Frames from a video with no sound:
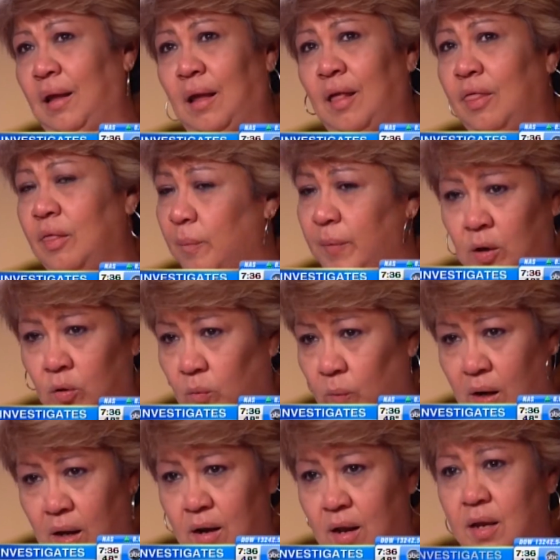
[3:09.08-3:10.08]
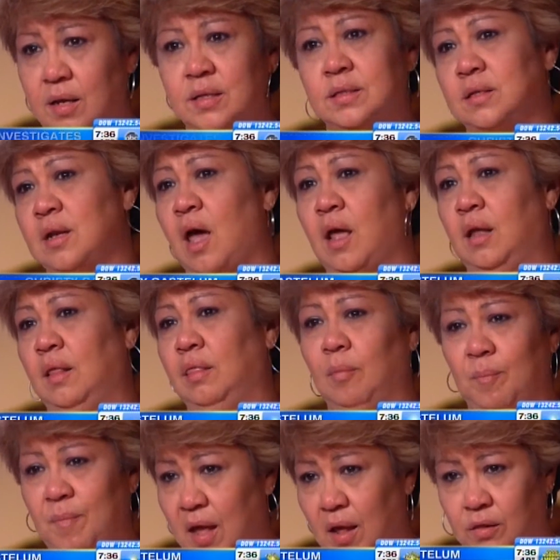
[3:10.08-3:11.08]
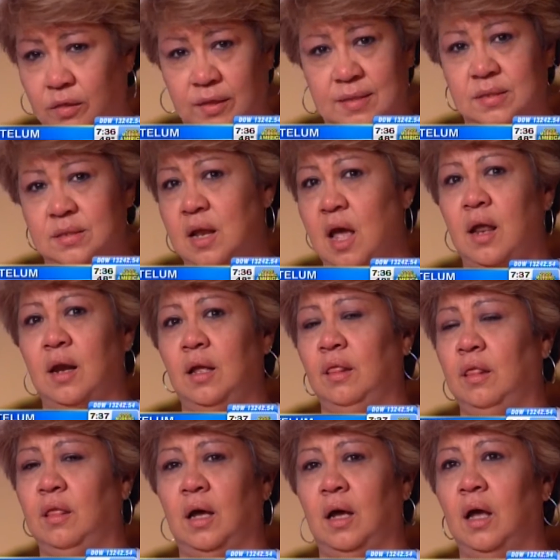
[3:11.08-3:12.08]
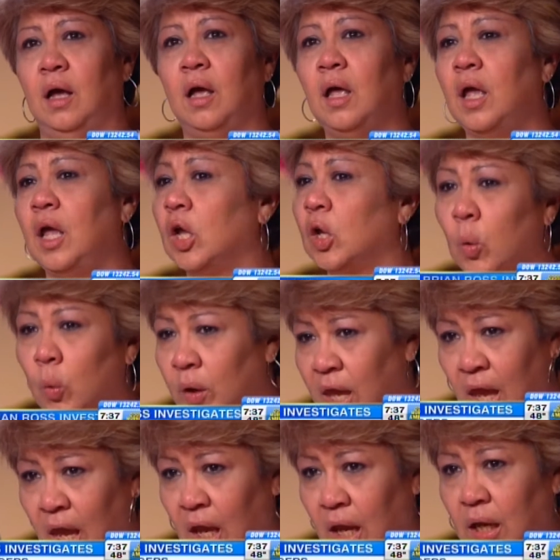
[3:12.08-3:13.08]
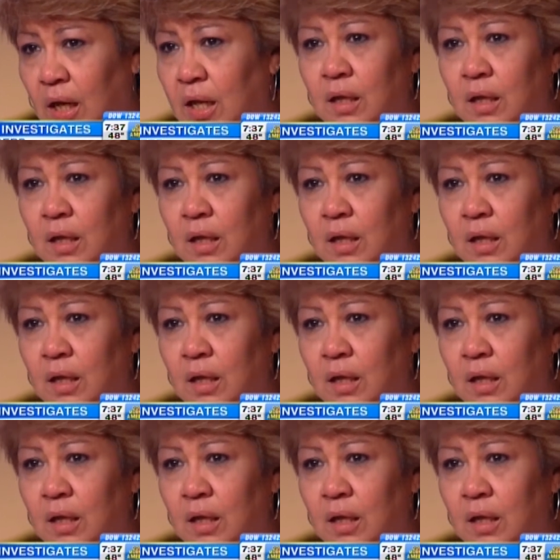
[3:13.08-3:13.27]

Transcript: in the marijuana, it's not in the meth, it's not in the cocaine,